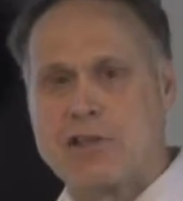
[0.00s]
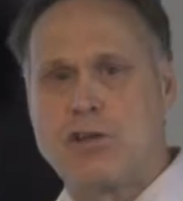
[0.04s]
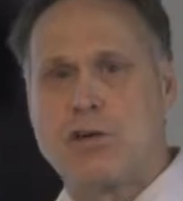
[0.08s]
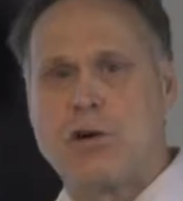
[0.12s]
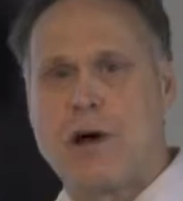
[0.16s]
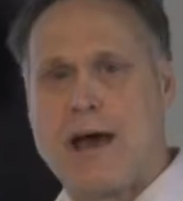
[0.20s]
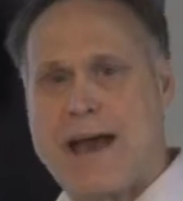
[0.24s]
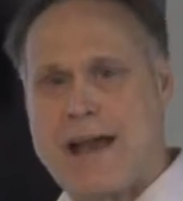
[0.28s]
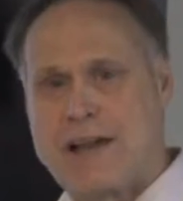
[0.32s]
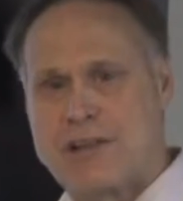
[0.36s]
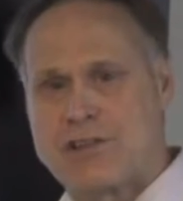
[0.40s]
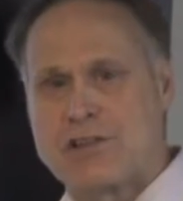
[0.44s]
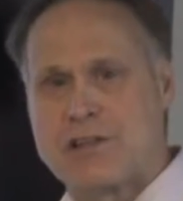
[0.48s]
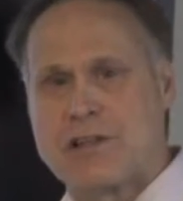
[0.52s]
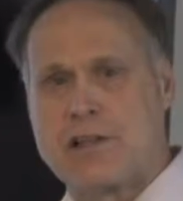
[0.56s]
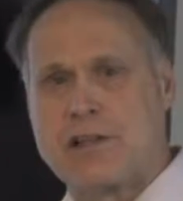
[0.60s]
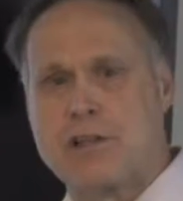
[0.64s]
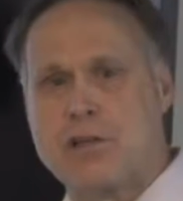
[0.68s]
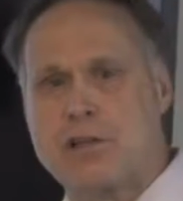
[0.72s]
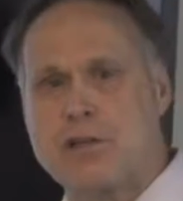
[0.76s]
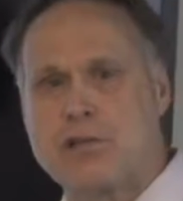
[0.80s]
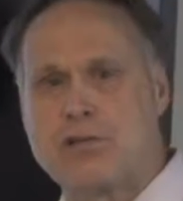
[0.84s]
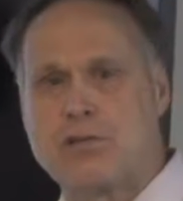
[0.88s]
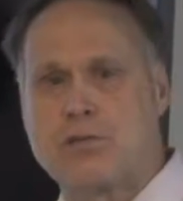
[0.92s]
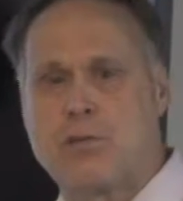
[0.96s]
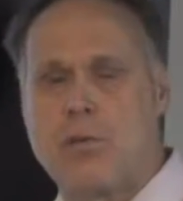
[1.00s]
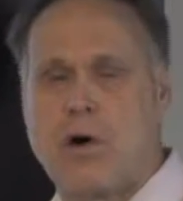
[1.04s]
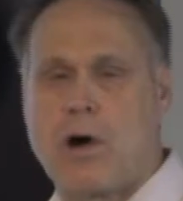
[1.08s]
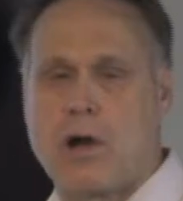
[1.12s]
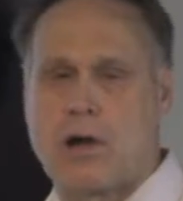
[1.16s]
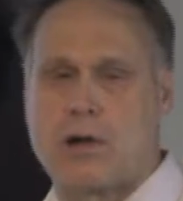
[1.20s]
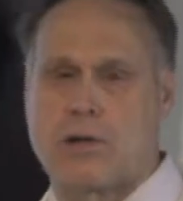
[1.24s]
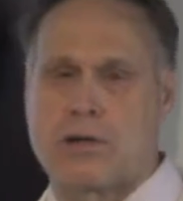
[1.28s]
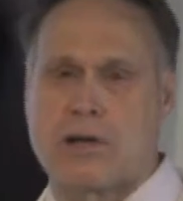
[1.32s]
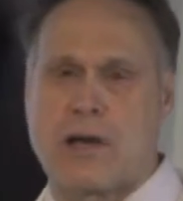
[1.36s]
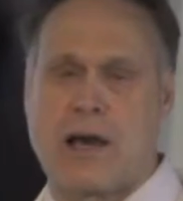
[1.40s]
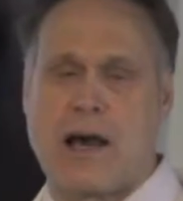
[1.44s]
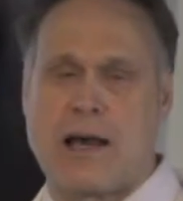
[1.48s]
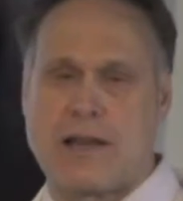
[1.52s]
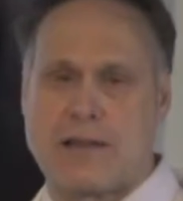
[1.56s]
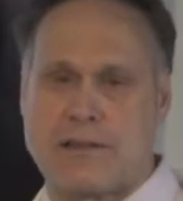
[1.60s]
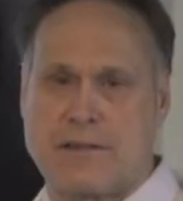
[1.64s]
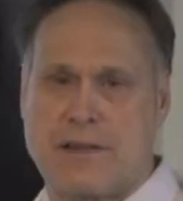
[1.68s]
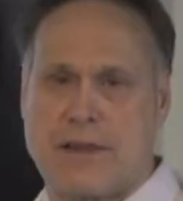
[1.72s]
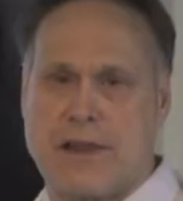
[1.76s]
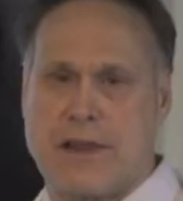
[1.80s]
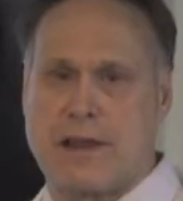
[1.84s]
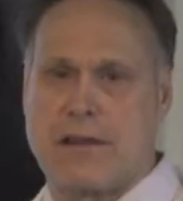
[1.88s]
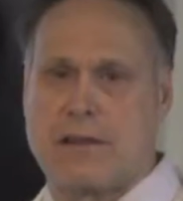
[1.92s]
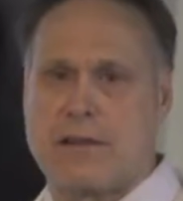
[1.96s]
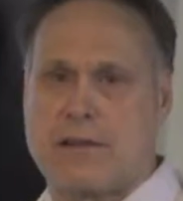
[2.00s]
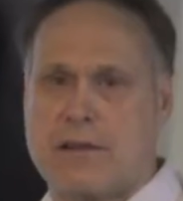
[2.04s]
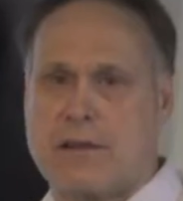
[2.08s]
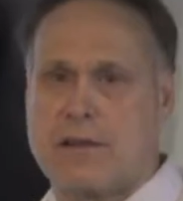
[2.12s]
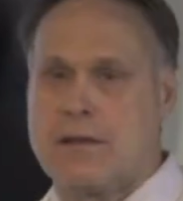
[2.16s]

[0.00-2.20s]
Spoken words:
you'll actually lose water content.